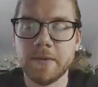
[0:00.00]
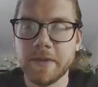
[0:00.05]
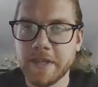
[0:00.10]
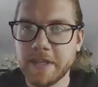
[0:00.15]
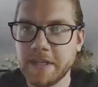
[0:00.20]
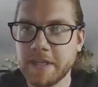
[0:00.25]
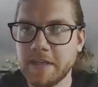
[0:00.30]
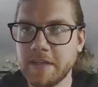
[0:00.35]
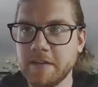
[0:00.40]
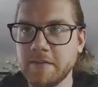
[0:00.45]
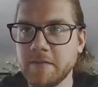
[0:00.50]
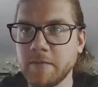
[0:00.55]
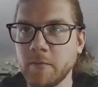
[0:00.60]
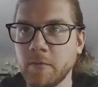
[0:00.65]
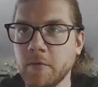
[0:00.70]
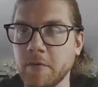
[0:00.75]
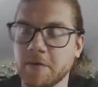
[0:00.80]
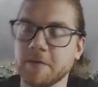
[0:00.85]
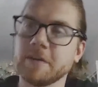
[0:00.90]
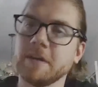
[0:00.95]
then we kind of have a
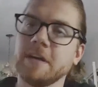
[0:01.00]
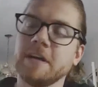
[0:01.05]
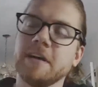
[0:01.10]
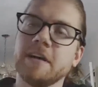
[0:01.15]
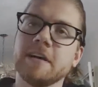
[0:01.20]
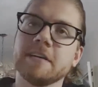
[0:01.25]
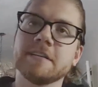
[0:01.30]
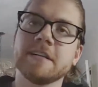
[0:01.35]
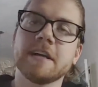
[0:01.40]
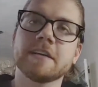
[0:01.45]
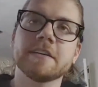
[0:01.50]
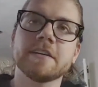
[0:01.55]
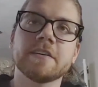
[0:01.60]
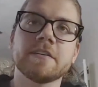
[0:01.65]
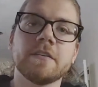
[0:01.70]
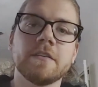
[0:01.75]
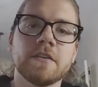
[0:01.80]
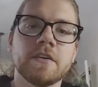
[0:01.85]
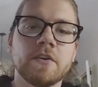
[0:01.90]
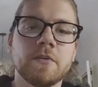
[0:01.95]
more
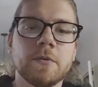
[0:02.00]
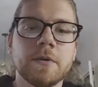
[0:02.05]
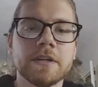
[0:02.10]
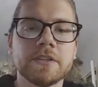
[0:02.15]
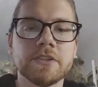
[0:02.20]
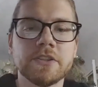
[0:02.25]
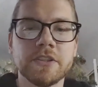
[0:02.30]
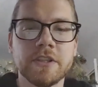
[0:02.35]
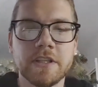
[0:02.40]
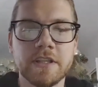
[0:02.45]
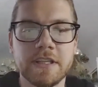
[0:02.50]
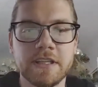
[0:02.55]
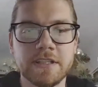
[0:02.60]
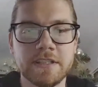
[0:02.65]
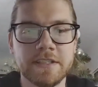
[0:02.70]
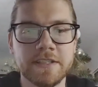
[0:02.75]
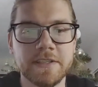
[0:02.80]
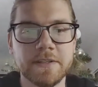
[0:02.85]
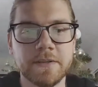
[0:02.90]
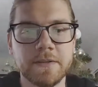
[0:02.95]
technical question
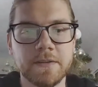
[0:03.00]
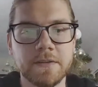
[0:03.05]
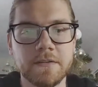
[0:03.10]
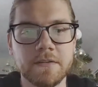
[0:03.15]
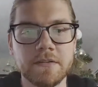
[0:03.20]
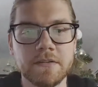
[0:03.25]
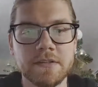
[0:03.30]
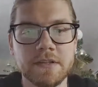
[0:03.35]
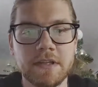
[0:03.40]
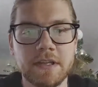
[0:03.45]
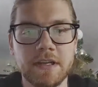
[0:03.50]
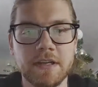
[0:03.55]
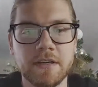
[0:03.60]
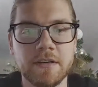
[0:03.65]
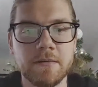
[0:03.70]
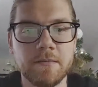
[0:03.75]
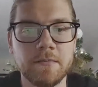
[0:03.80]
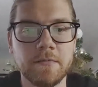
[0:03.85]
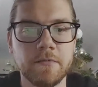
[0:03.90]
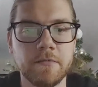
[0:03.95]
that deals
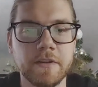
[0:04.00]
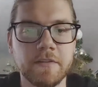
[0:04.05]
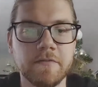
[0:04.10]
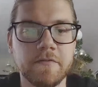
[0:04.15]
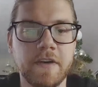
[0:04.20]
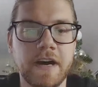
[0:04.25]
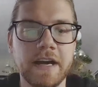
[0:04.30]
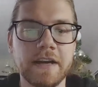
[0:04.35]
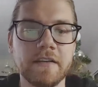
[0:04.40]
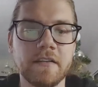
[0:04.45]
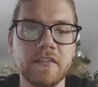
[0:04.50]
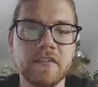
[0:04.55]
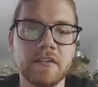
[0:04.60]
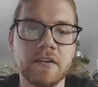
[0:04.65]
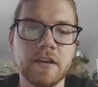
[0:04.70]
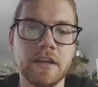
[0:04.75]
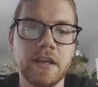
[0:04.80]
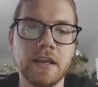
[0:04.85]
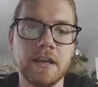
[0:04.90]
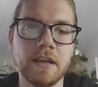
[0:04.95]
with files
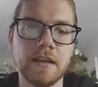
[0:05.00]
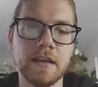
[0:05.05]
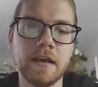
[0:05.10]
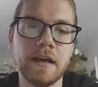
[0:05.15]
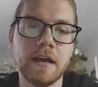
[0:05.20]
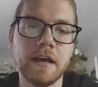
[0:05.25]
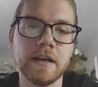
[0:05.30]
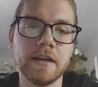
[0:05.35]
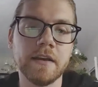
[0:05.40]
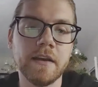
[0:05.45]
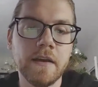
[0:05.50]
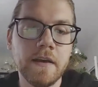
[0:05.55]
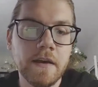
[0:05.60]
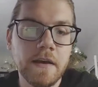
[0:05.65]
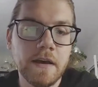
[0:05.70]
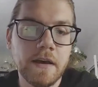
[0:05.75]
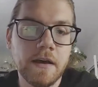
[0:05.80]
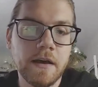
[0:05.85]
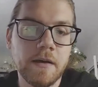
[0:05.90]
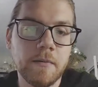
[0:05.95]
and EDI.
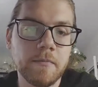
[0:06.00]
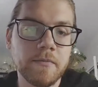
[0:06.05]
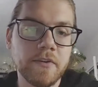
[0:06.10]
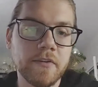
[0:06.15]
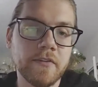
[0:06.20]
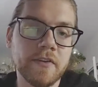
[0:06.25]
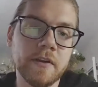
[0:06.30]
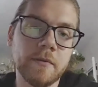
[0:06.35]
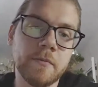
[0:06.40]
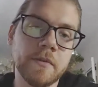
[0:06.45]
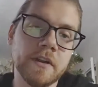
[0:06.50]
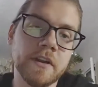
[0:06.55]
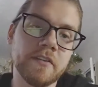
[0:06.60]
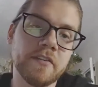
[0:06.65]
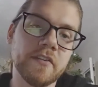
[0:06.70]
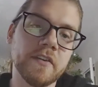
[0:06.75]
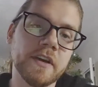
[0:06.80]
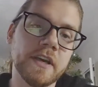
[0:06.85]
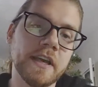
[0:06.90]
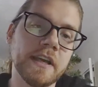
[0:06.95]
So someone
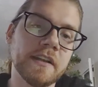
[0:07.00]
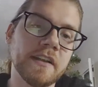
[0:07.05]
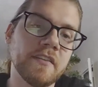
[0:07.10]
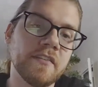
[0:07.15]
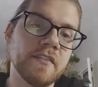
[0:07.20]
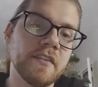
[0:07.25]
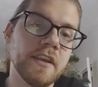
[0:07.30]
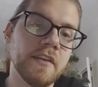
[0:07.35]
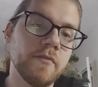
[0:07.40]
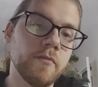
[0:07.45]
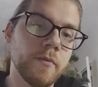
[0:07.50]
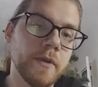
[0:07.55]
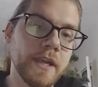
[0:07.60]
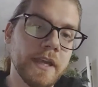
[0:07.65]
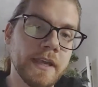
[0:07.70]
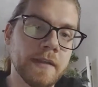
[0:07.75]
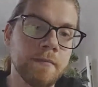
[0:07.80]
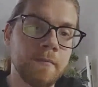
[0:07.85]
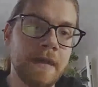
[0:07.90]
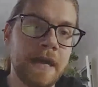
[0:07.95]
is looking to see if we
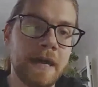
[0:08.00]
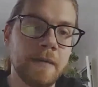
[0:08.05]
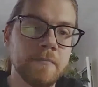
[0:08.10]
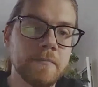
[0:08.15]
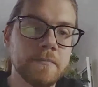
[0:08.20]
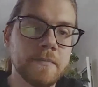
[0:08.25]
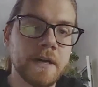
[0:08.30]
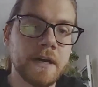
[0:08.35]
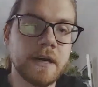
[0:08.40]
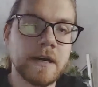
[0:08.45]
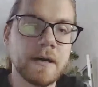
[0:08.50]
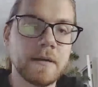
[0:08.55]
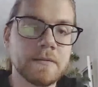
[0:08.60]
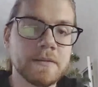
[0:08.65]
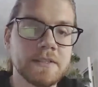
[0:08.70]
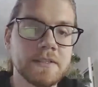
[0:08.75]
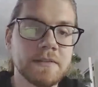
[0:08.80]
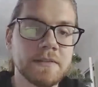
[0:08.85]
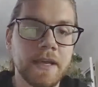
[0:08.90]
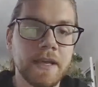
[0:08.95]
can map
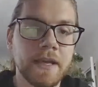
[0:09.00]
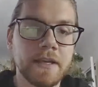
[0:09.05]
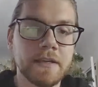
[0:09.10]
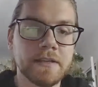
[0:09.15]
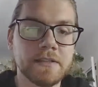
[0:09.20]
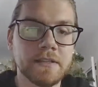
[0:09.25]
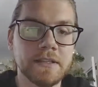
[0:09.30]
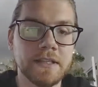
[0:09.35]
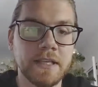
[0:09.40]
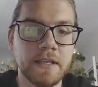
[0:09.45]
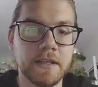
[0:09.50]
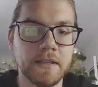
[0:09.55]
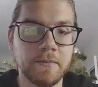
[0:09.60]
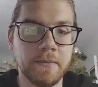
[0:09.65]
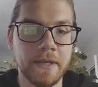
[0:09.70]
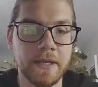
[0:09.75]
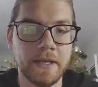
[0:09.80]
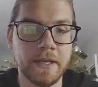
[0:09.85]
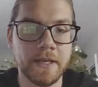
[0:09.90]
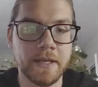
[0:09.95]

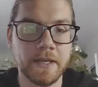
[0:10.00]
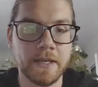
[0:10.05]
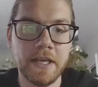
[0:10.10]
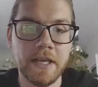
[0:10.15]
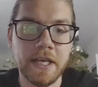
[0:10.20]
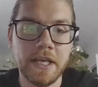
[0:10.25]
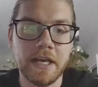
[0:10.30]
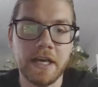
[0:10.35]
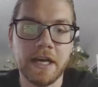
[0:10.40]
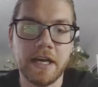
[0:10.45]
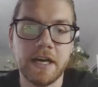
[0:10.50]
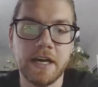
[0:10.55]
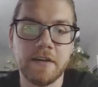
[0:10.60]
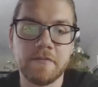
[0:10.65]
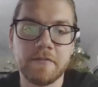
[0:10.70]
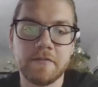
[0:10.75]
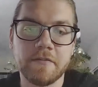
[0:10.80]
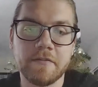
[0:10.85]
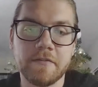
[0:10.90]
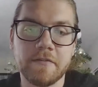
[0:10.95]
space-delimited
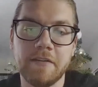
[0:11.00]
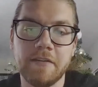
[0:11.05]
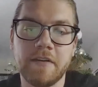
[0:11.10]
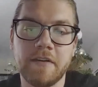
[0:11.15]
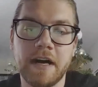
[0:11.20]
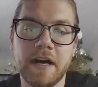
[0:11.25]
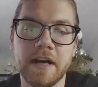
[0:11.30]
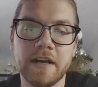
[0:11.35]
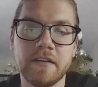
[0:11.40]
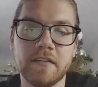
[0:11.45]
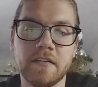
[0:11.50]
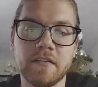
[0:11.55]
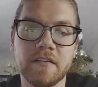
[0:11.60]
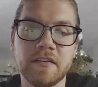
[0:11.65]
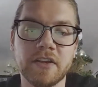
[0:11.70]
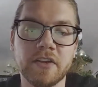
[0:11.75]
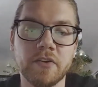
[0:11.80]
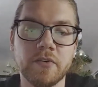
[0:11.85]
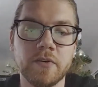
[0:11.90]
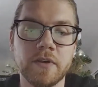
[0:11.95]
flat
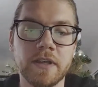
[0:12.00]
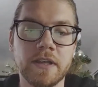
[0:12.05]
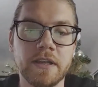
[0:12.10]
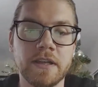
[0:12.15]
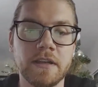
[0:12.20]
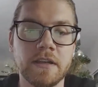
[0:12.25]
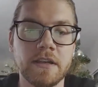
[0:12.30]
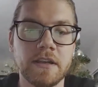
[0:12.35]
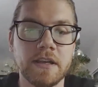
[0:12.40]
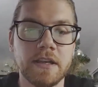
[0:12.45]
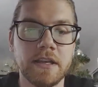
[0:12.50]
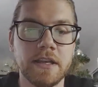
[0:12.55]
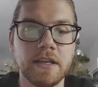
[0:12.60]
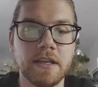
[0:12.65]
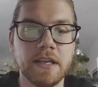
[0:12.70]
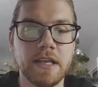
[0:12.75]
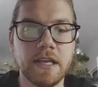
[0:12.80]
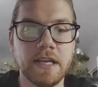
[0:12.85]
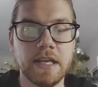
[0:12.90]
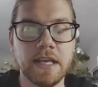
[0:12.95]
files to an
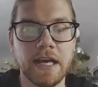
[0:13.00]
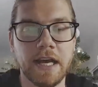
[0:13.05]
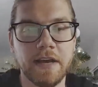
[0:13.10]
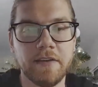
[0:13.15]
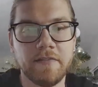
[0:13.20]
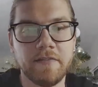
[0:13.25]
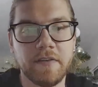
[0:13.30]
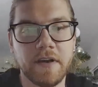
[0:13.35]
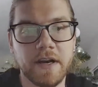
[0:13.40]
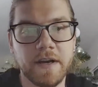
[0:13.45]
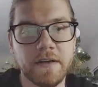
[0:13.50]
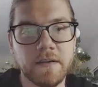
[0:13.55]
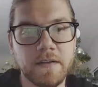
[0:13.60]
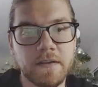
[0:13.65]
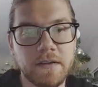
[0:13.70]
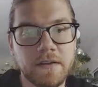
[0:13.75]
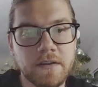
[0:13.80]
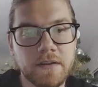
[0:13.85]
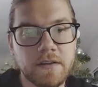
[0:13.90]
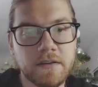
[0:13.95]
EDI
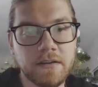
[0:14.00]
file.